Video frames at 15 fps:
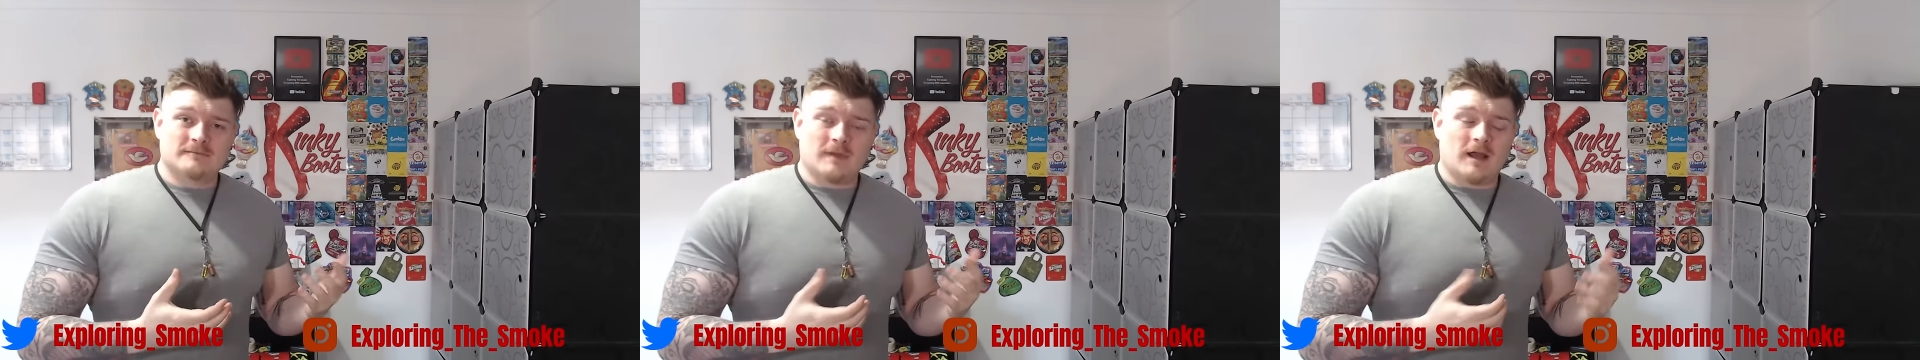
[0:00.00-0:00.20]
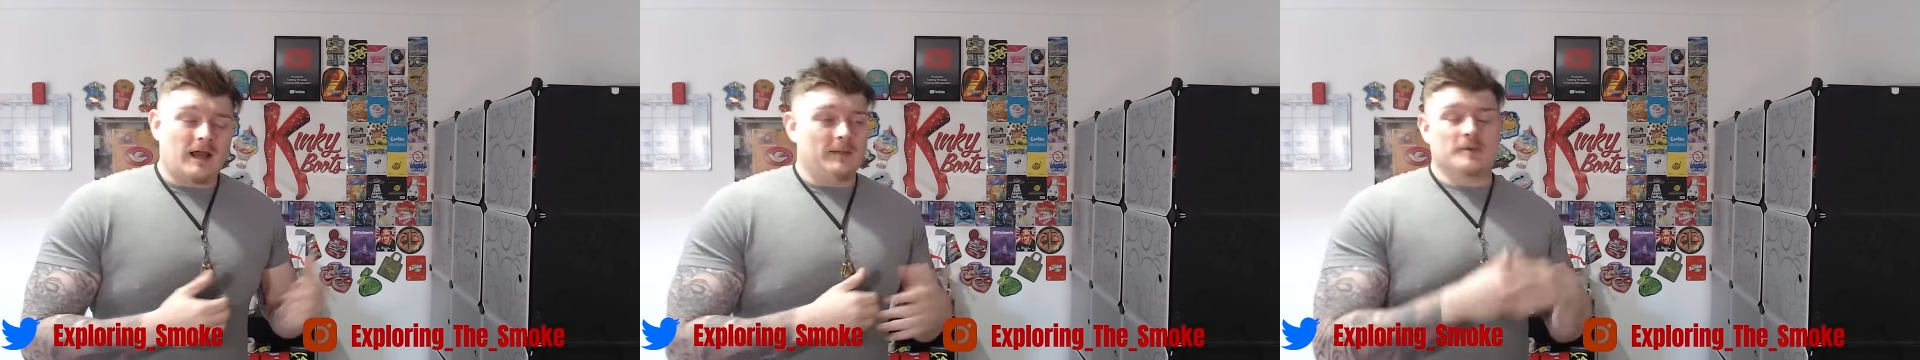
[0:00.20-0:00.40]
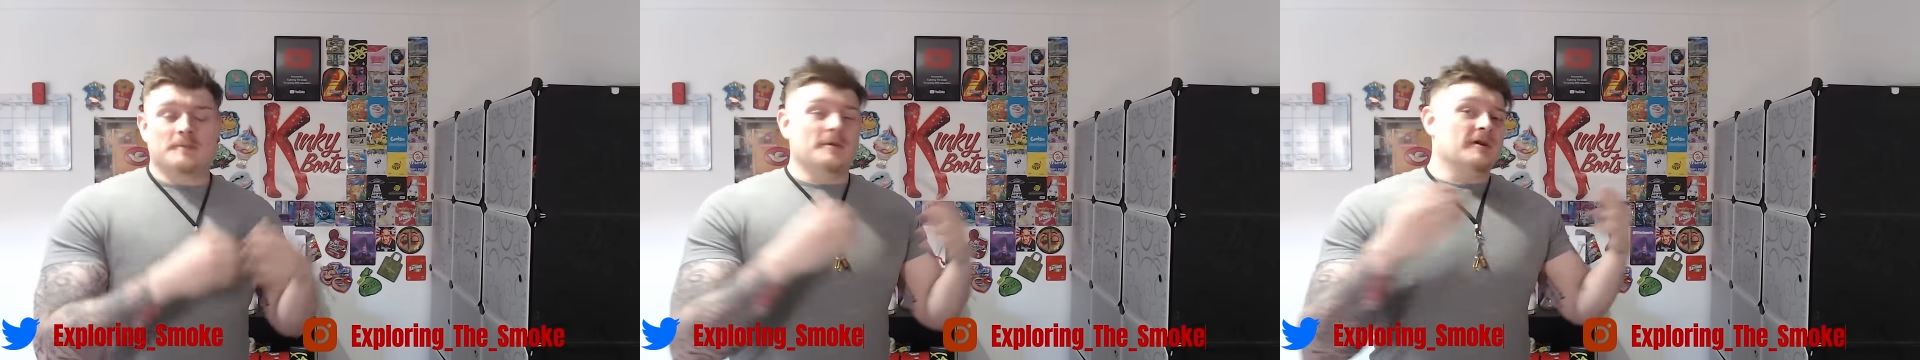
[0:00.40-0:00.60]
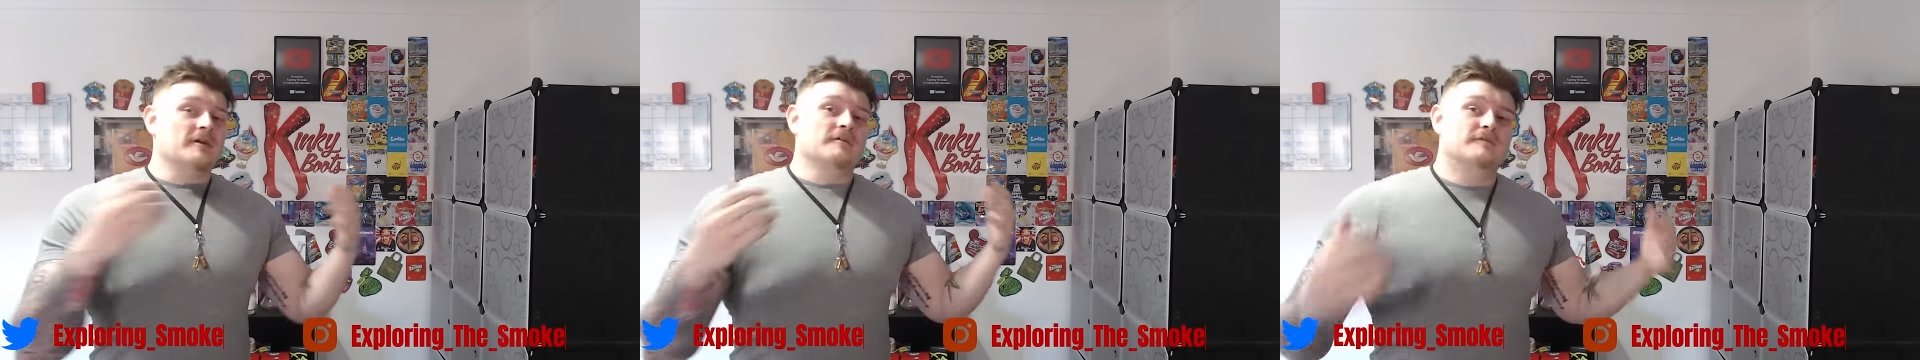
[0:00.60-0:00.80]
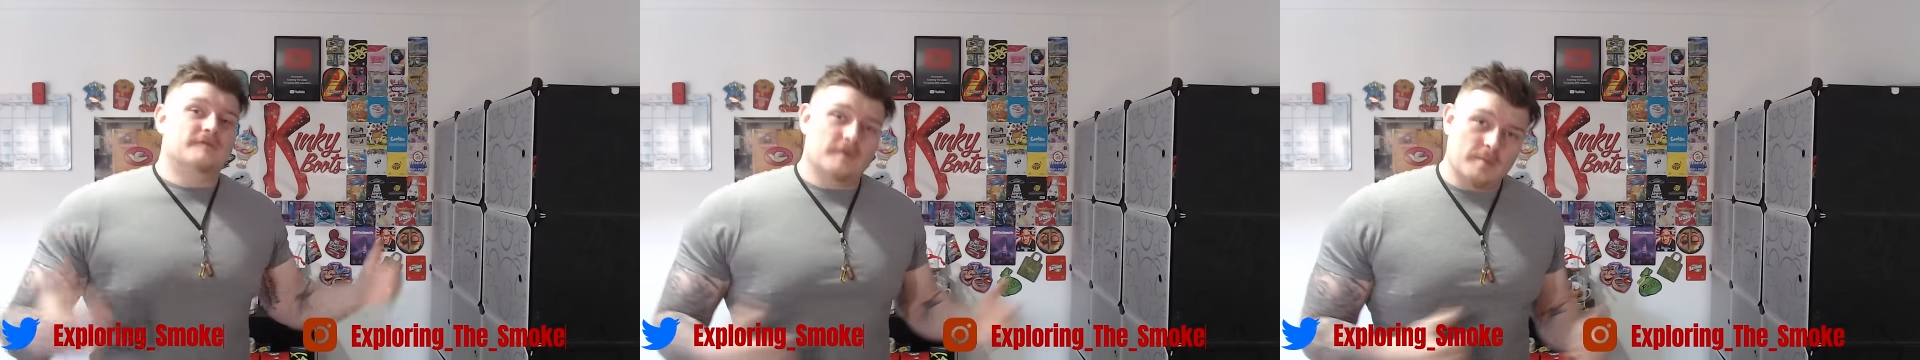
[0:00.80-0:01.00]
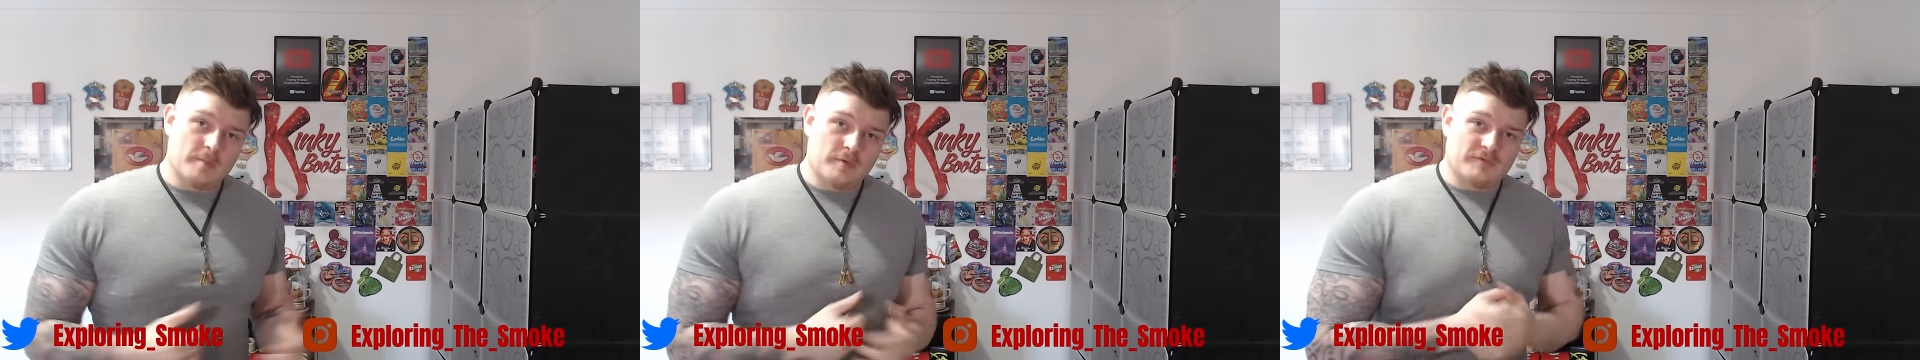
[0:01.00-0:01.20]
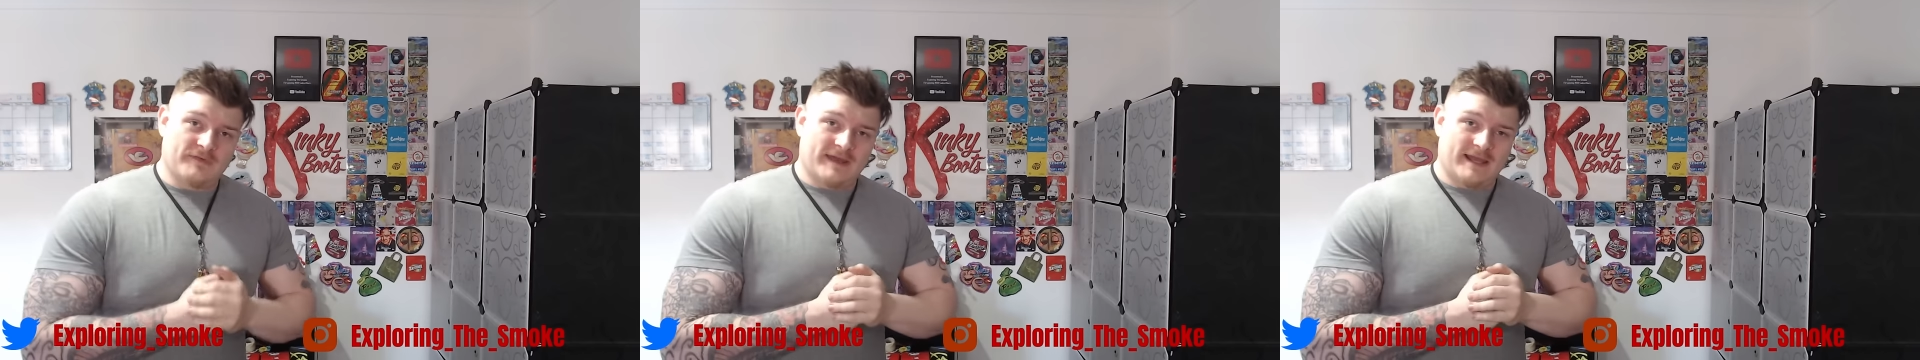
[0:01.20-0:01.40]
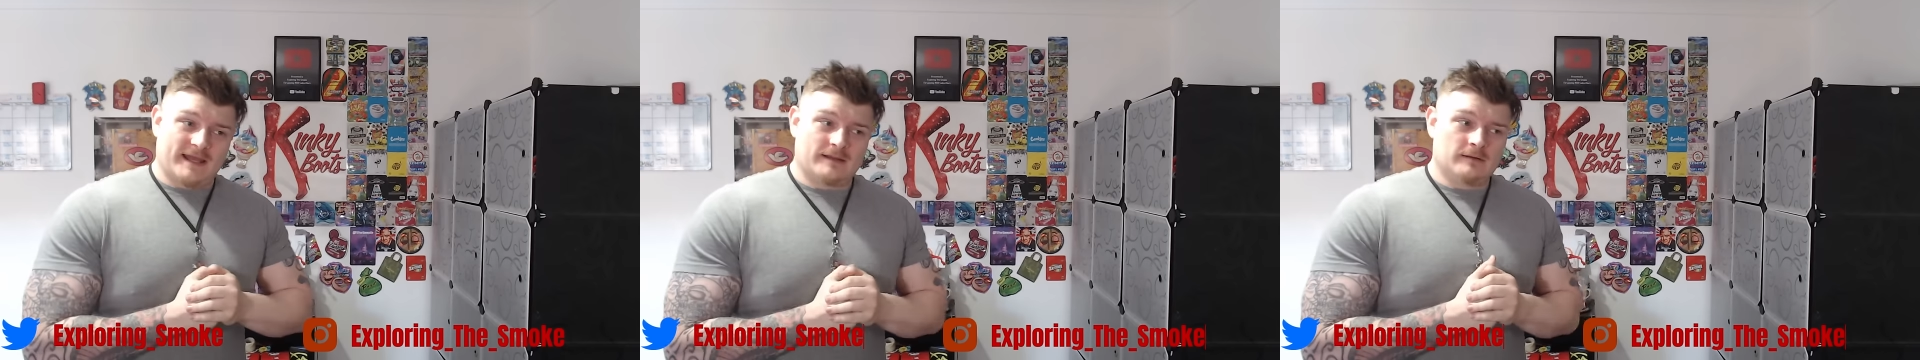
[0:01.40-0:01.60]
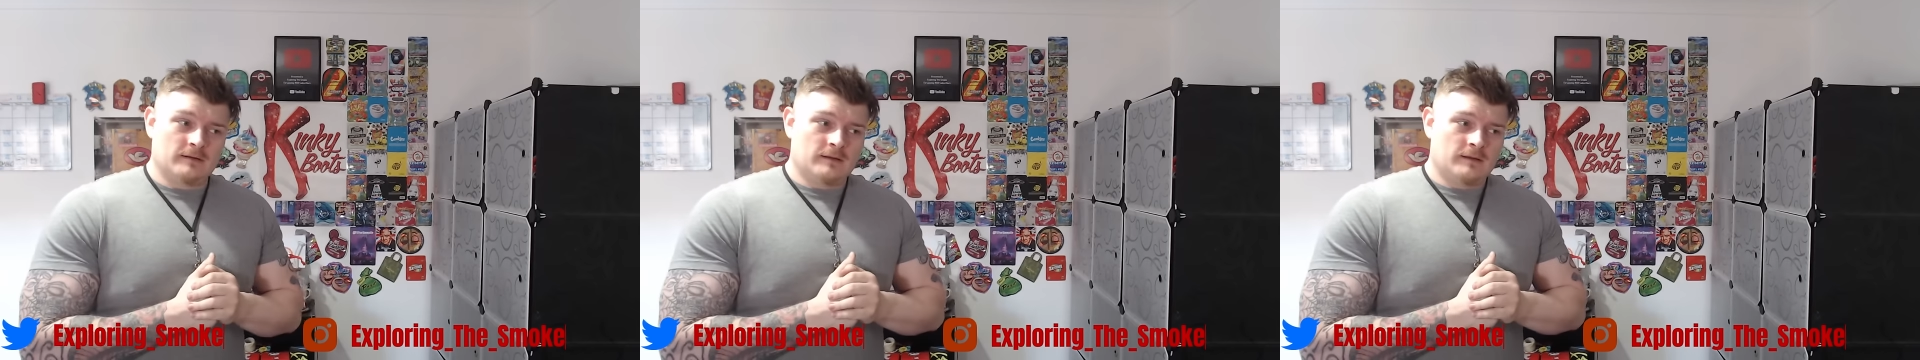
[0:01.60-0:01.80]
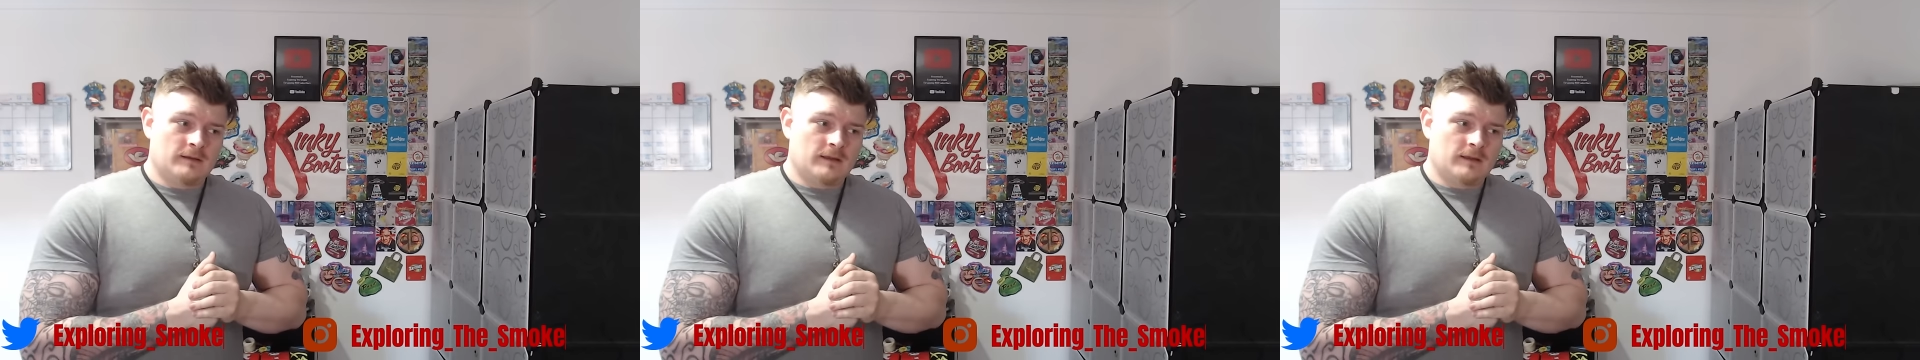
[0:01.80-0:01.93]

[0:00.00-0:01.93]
I'm an American football fan,